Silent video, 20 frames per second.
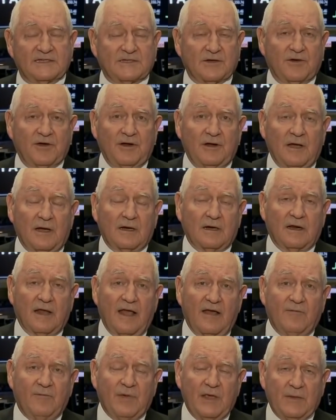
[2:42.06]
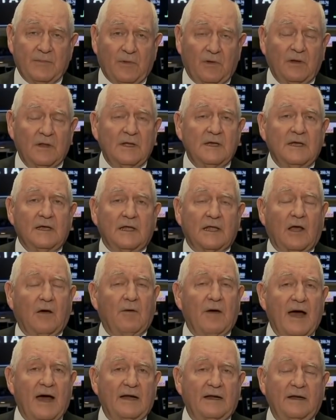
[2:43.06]
So you're not going to have people go
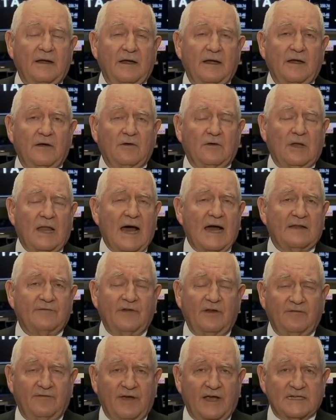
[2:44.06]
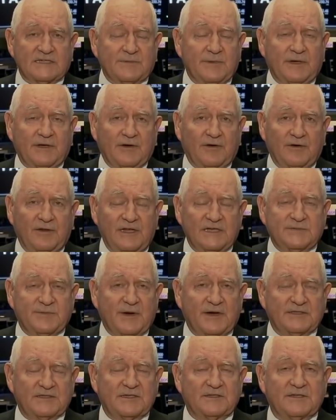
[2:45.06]
out and do a lot of investment during these
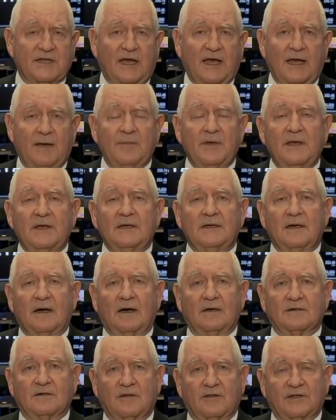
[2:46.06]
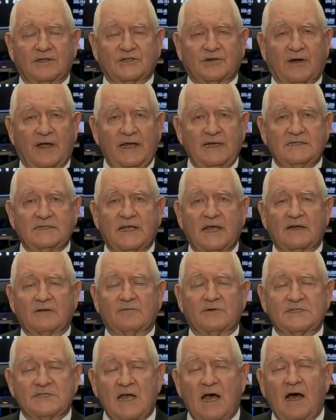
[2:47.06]
periods of time until the trades get
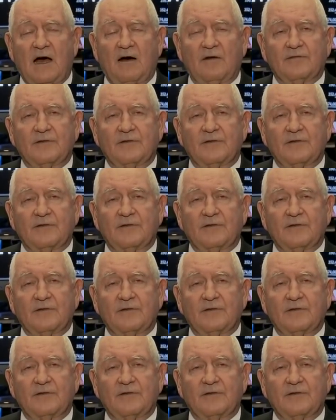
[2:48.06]
resolved.